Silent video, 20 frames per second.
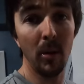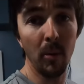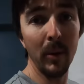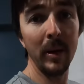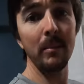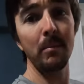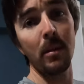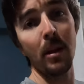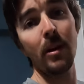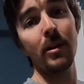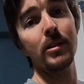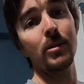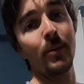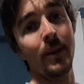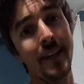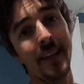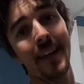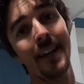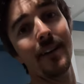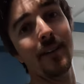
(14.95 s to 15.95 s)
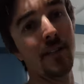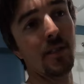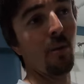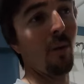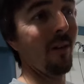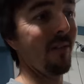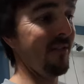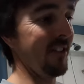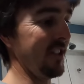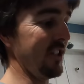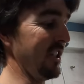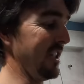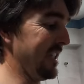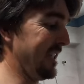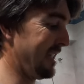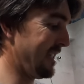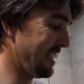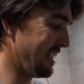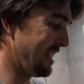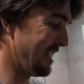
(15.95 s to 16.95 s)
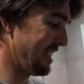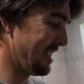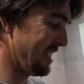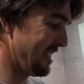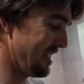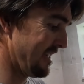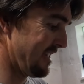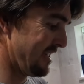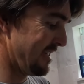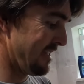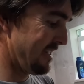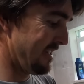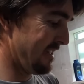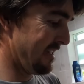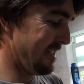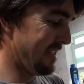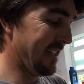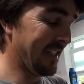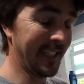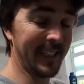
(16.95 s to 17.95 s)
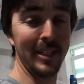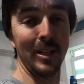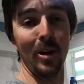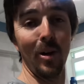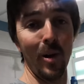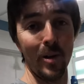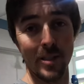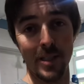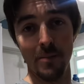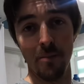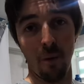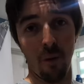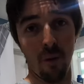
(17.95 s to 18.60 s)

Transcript: when the wind blows and we can't go sword fishing, I get the girls in the